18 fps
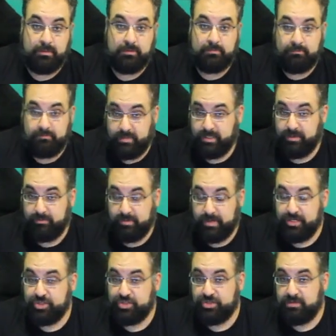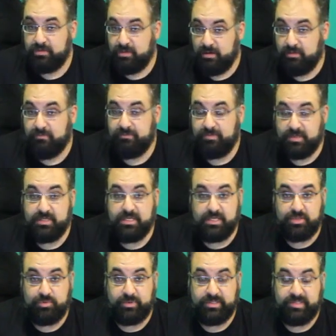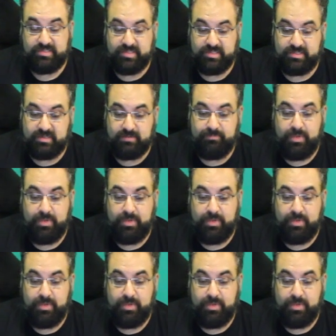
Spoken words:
iteration of the D20 system,